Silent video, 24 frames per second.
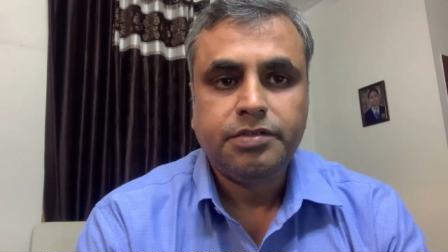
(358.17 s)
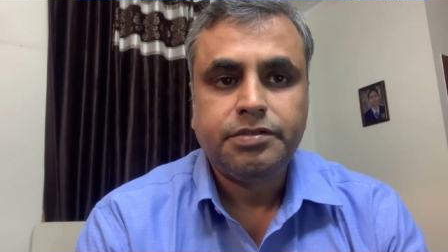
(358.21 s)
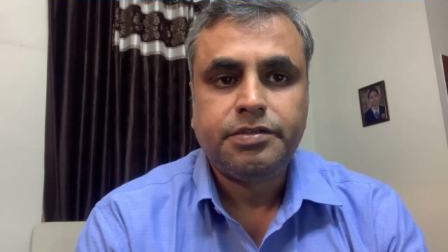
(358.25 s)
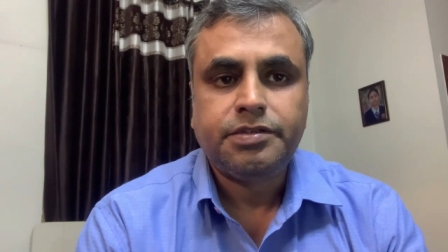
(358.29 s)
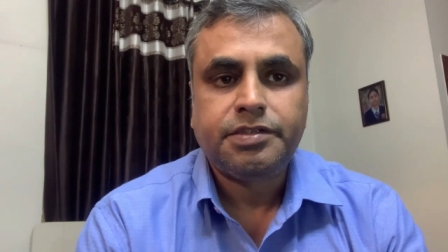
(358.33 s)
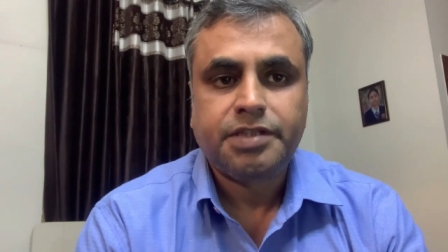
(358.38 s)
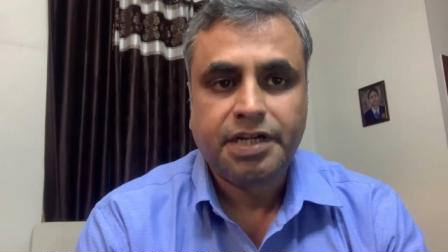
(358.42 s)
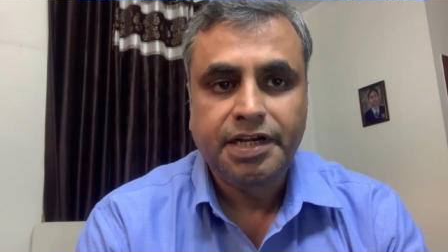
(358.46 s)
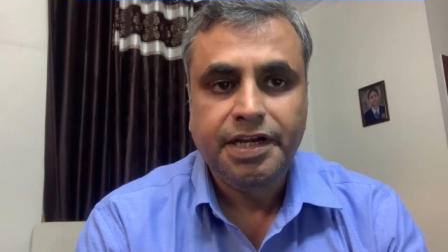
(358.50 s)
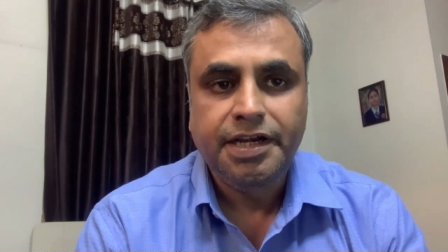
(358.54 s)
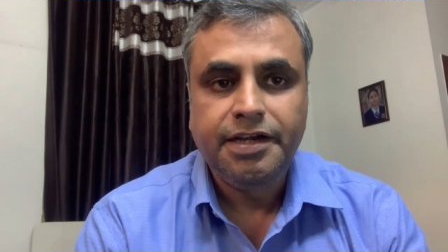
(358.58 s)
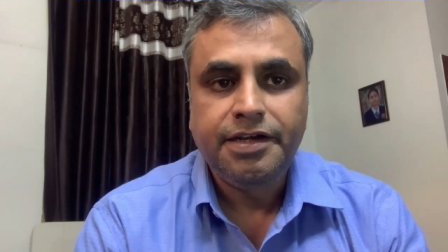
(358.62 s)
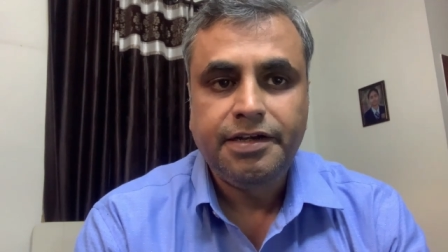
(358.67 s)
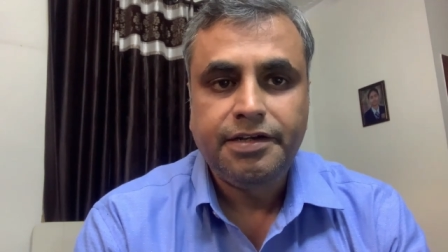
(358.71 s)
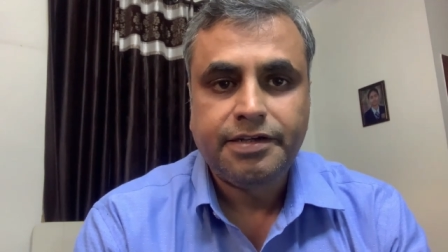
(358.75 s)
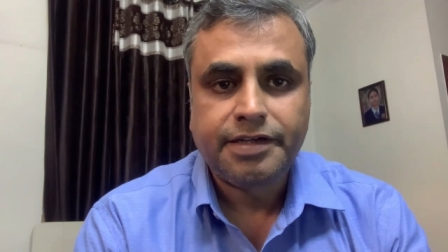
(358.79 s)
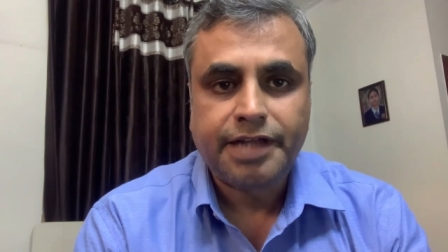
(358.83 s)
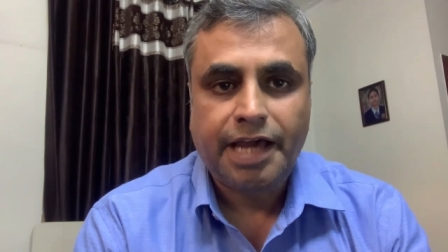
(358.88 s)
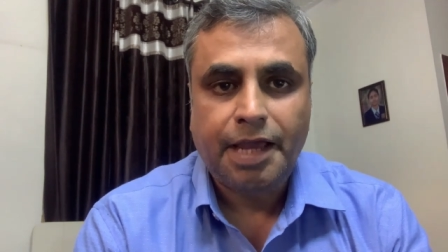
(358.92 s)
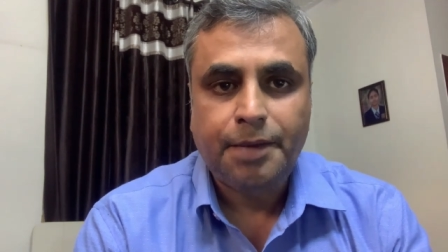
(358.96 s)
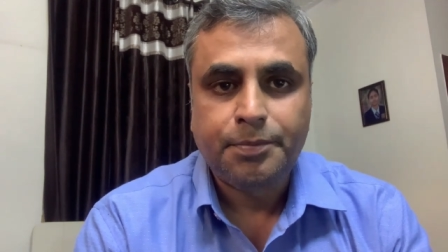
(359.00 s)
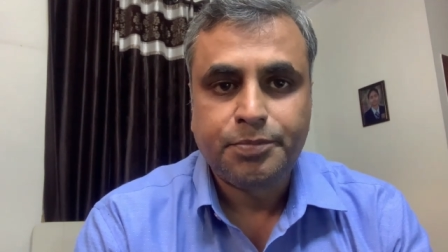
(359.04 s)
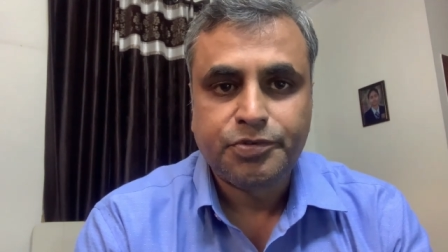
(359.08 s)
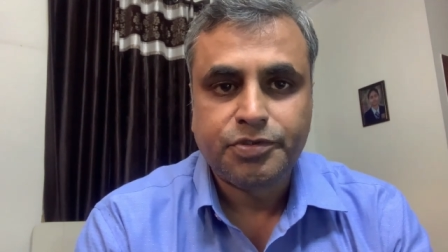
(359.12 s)
three
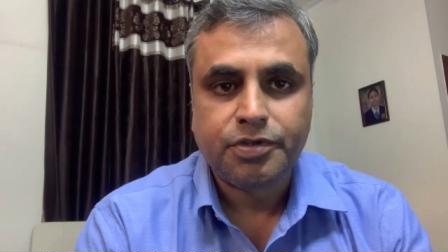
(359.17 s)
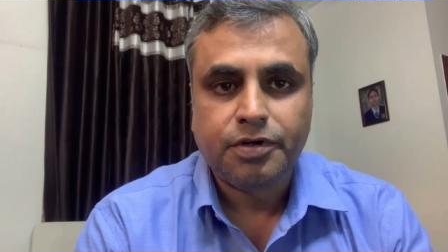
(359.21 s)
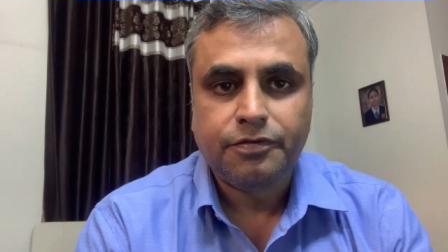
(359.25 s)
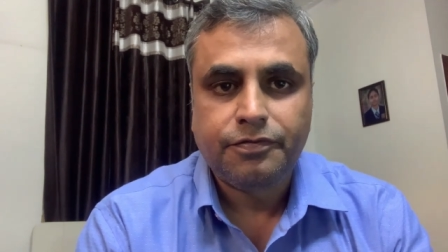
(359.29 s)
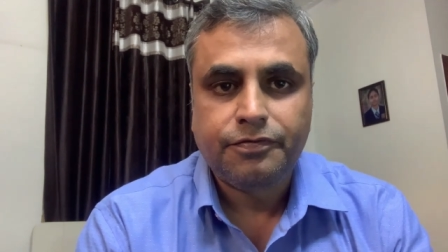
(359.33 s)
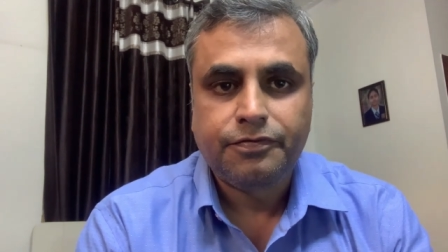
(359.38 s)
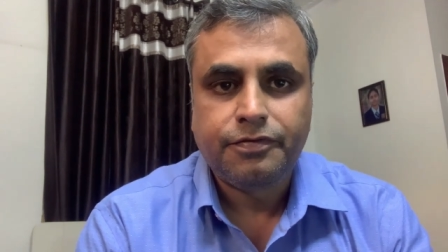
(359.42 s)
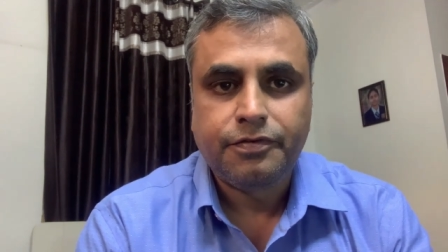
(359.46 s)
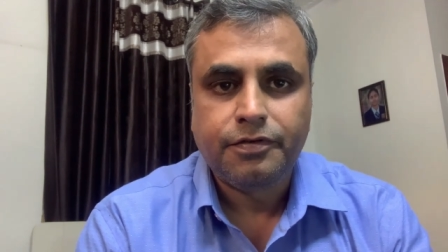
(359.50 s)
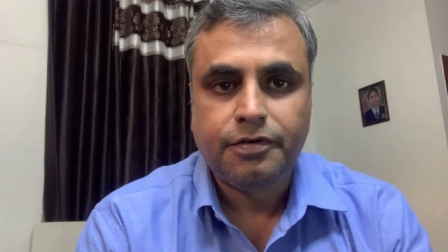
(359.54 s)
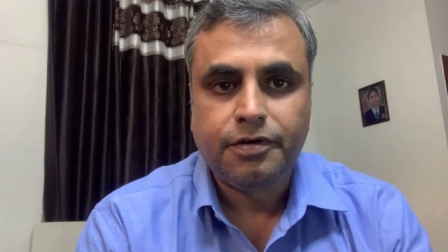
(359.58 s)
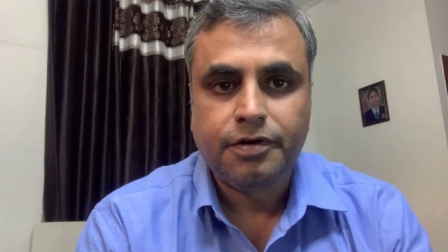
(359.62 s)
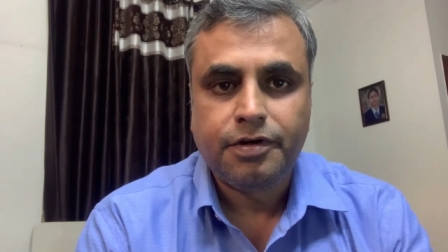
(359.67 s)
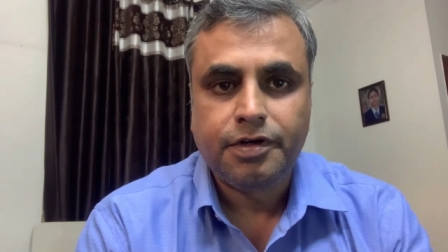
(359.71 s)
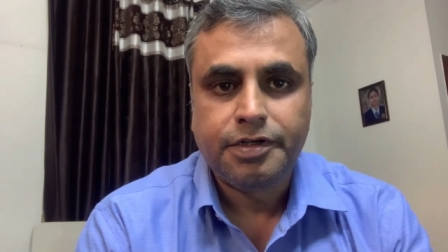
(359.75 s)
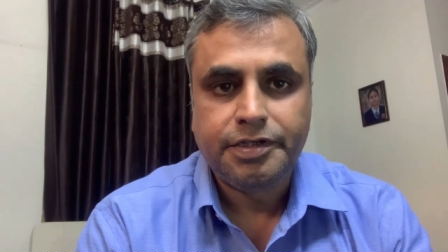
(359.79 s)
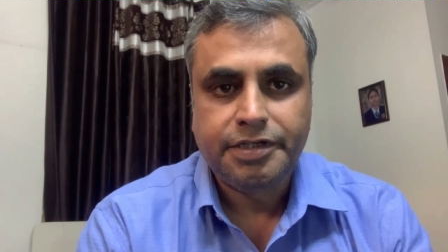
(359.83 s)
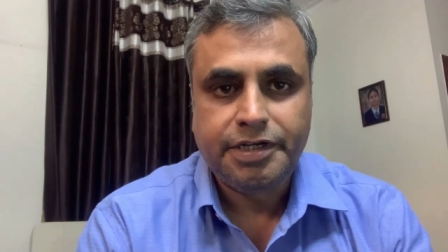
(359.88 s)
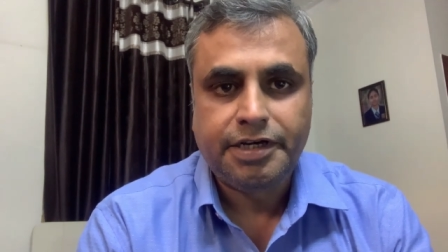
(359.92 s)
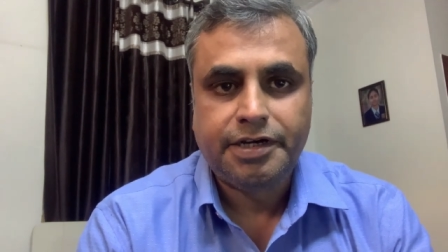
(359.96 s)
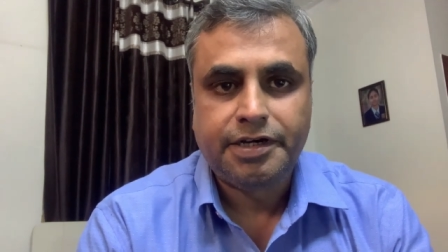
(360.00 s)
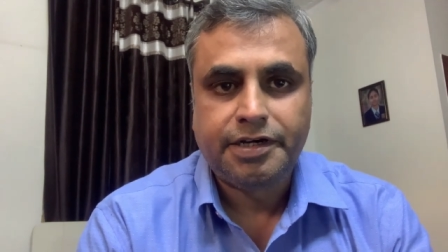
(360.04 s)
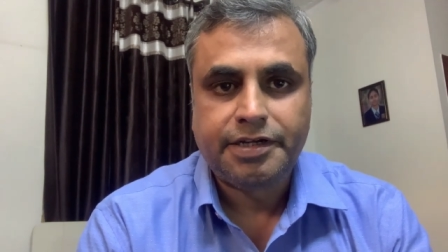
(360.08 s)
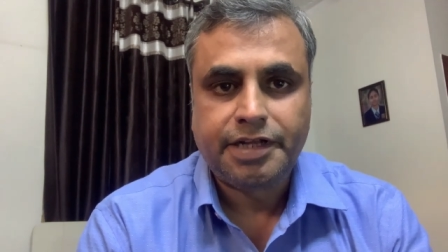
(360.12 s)
types of
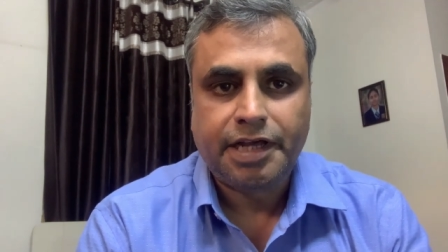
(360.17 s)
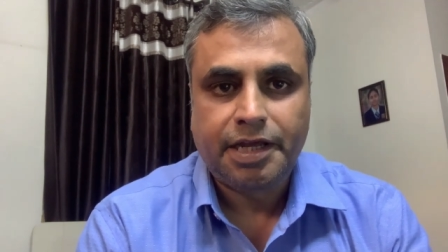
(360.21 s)
data